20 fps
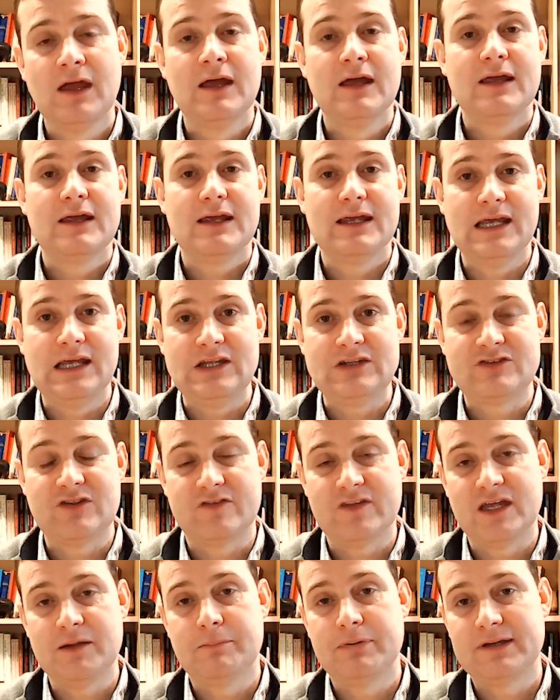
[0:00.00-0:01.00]
is that
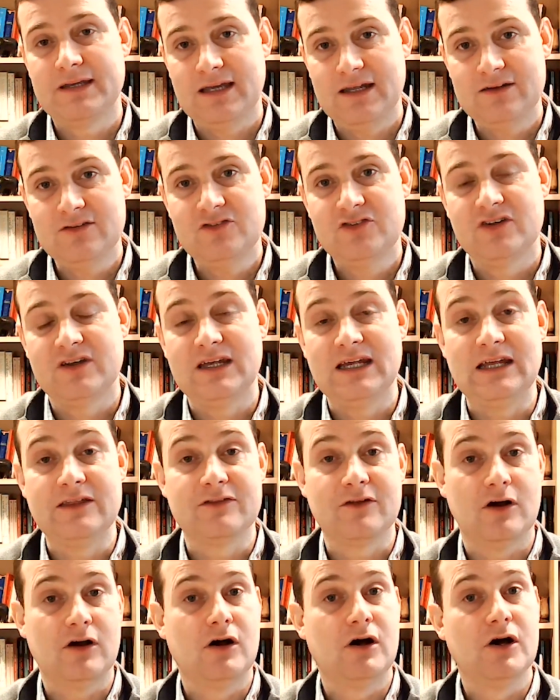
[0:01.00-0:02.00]
they begin to either
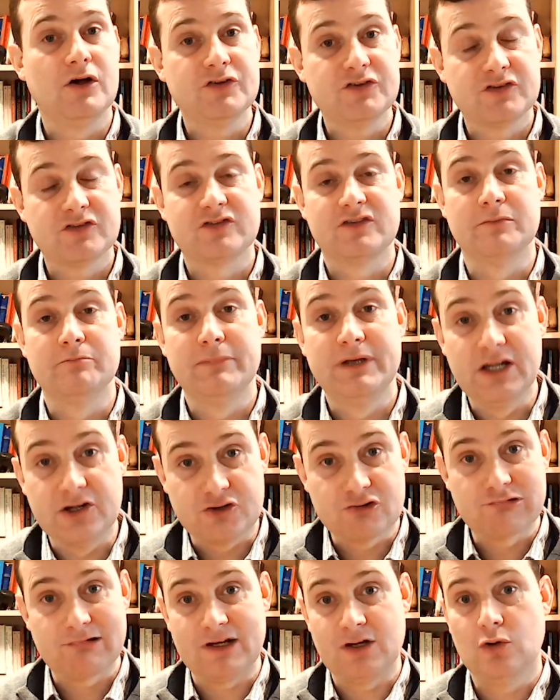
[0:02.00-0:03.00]
ask the
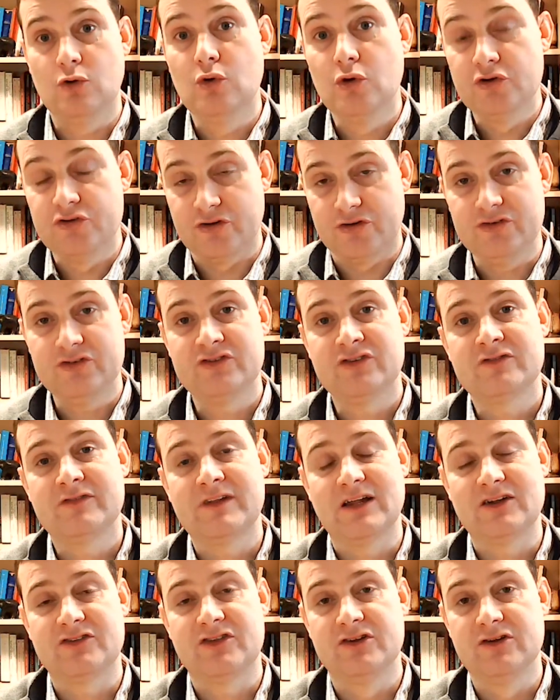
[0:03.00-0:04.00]
military orders,
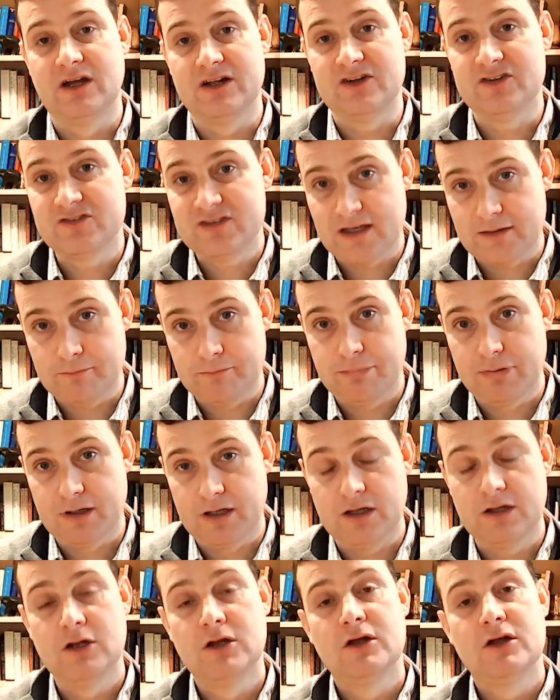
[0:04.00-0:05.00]
that's the Knights Templar,
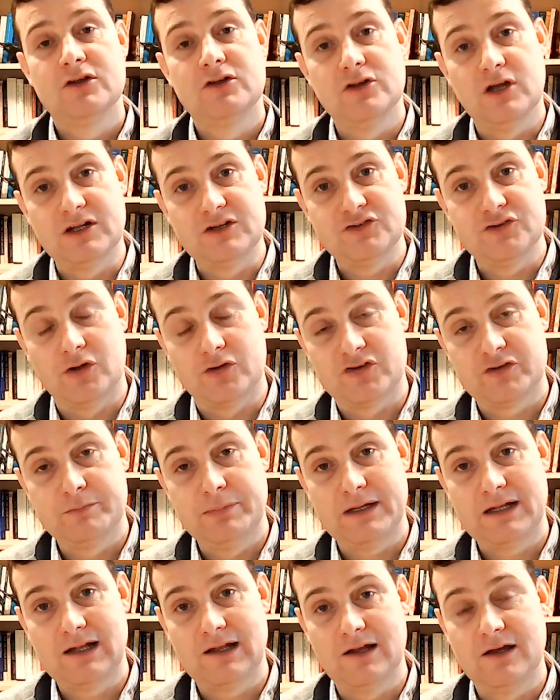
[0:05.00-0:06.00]
Knights
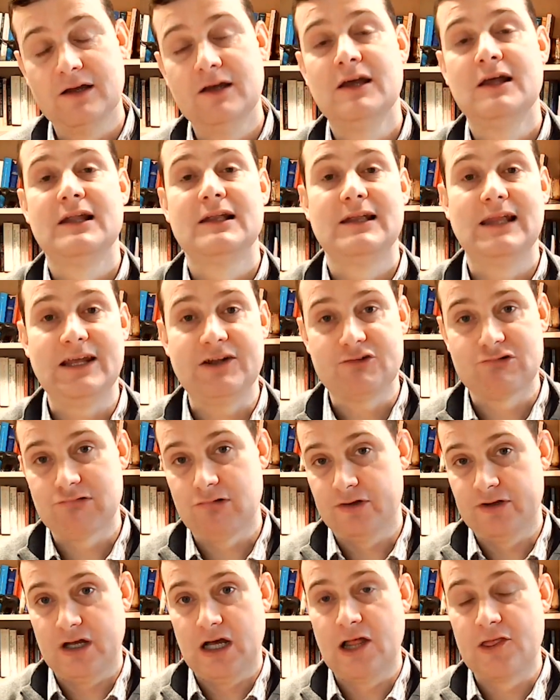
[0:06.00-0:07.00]
Hospitaller, later
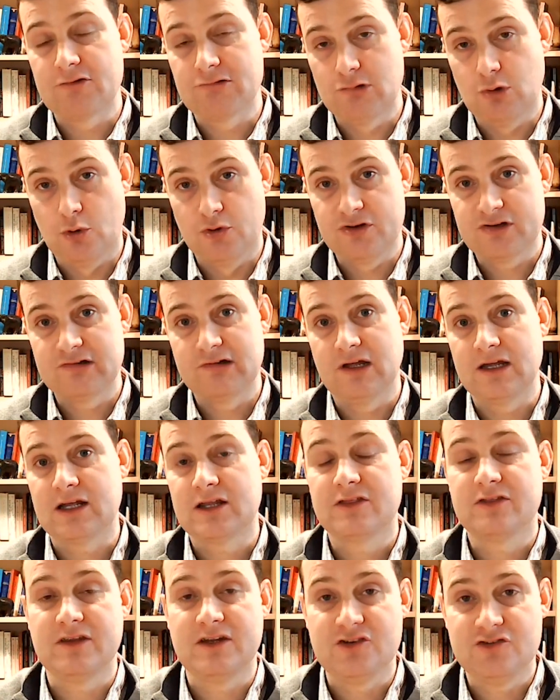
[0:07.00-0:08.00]
on other orders like
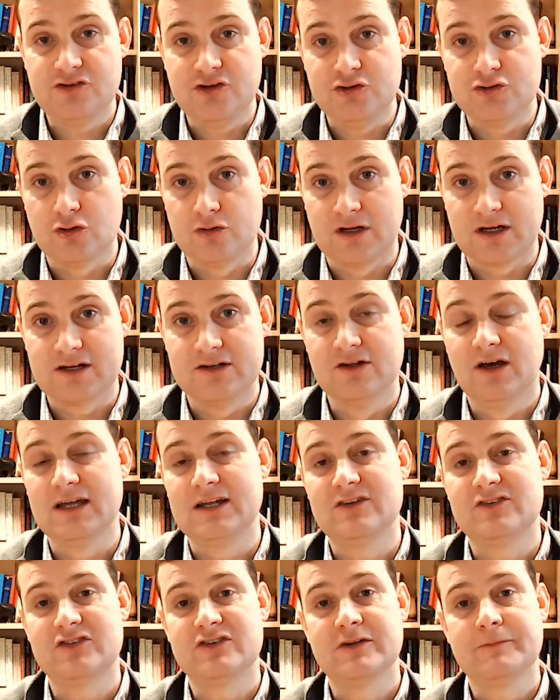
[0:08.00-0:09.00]
the Teutonic
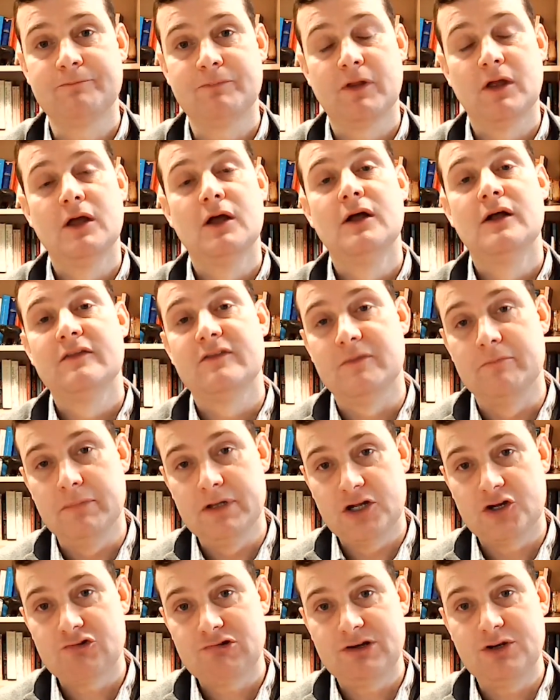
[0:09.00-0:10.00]
Knights, the
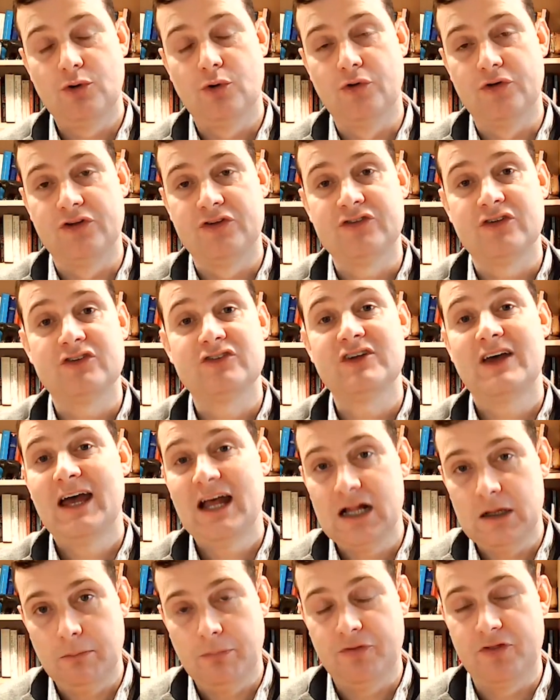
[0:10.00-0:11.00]
military orders to
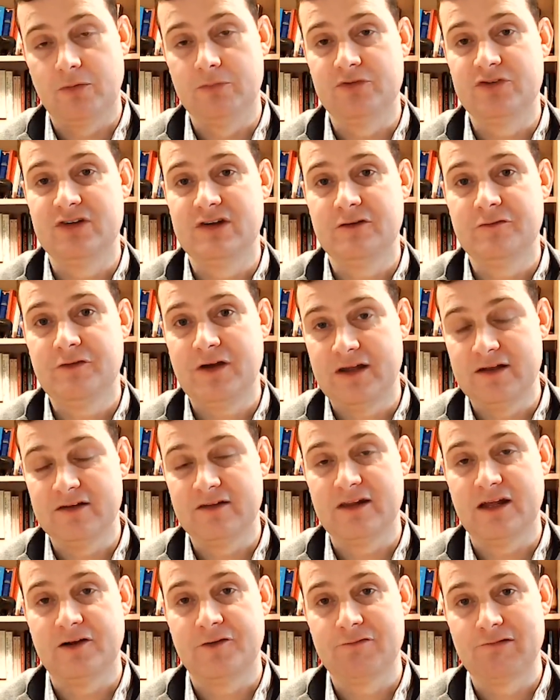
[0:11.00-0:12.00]
help them to defend
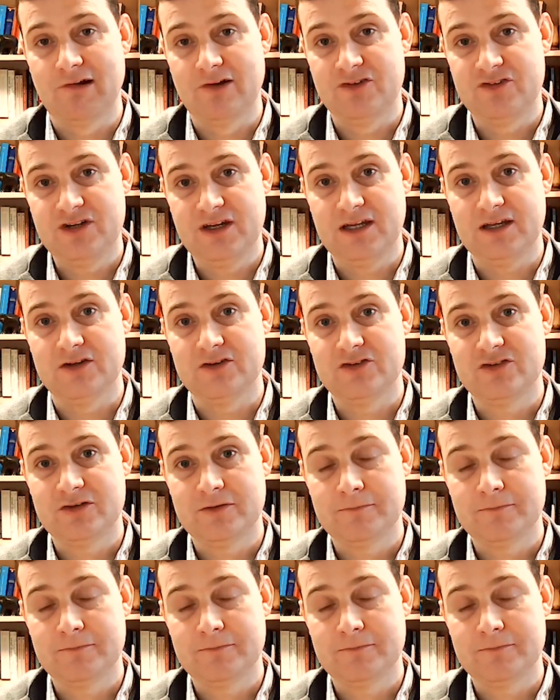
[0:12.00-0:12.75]
their frontiers.